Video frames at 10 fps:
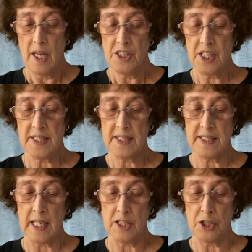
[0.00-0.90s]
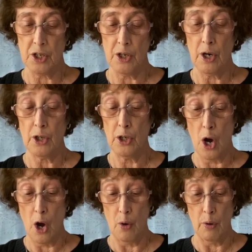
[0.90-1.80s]
Jesus said to her,
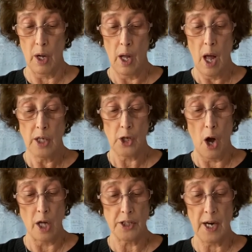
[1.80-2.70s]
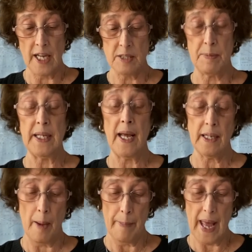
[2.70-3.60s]
Go, call your husband and
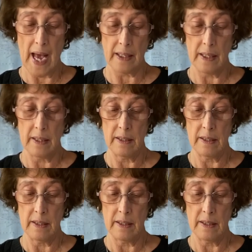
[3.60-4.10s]
come back.